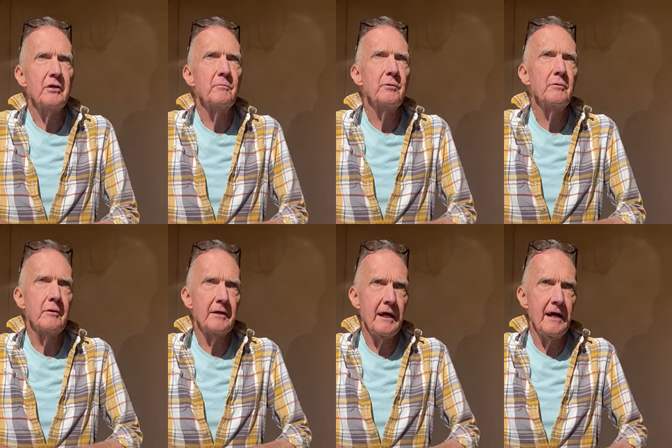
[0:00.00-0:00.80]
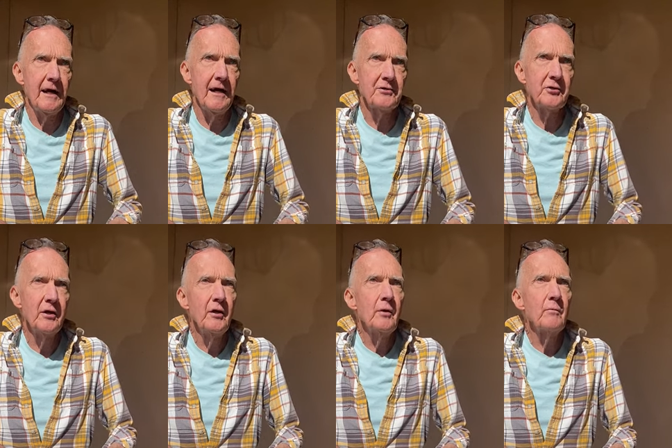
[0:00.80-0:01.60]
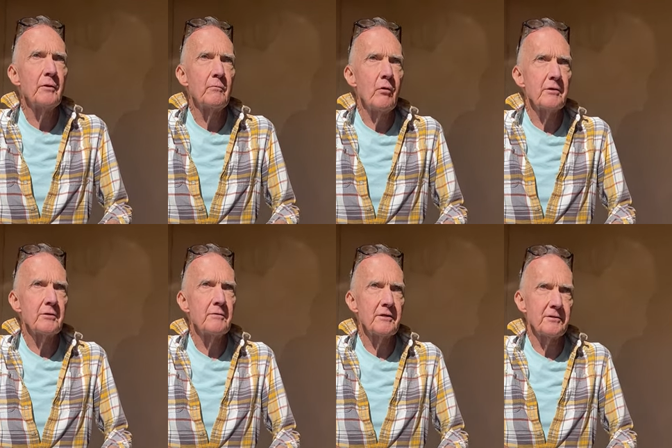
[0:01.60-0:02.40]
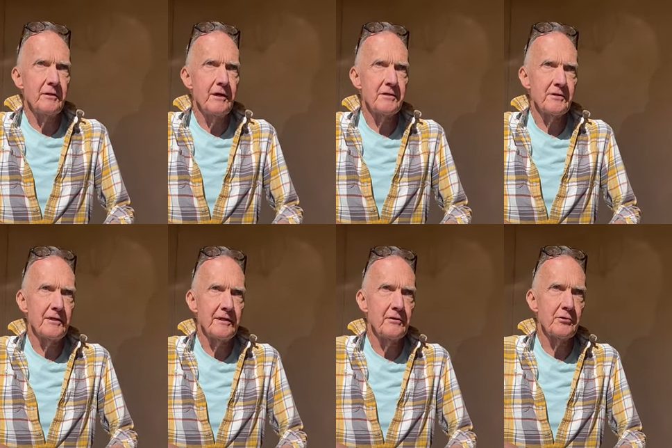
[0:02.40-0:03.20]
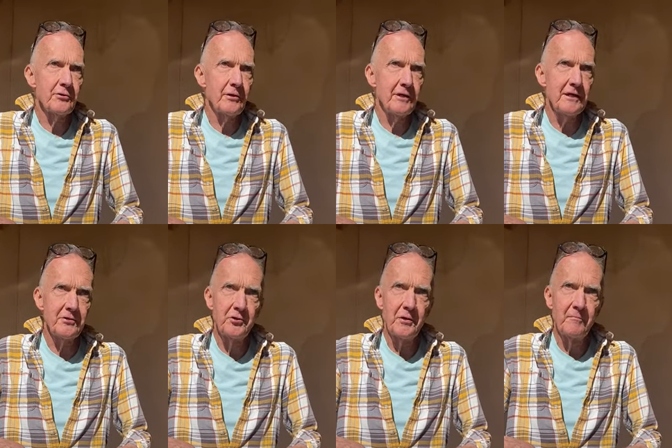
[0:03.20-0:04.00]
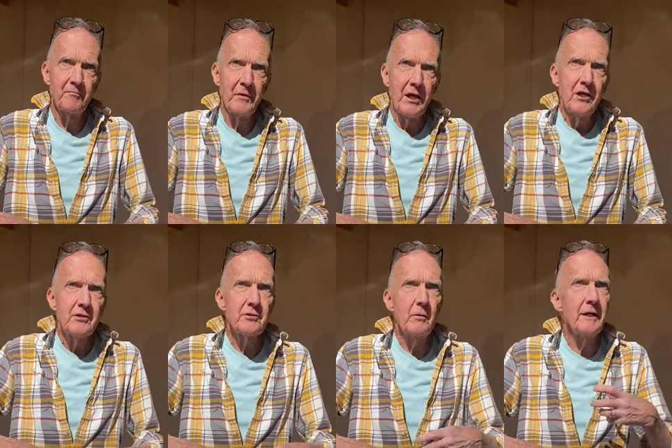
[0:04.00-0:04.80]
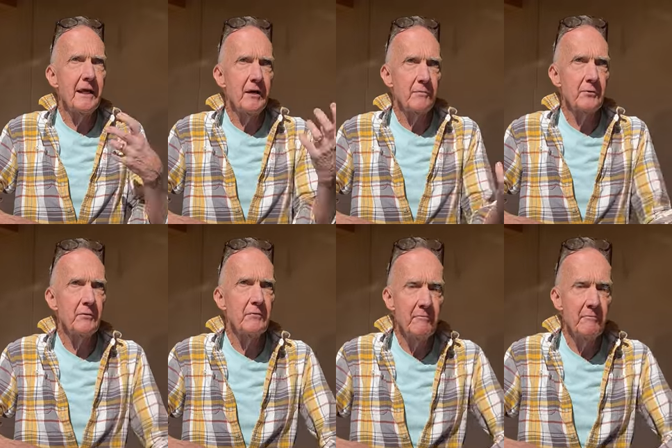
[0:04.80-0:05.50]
Computer Chaos with Quartz Crystal Oscillator Circuits. So it helps with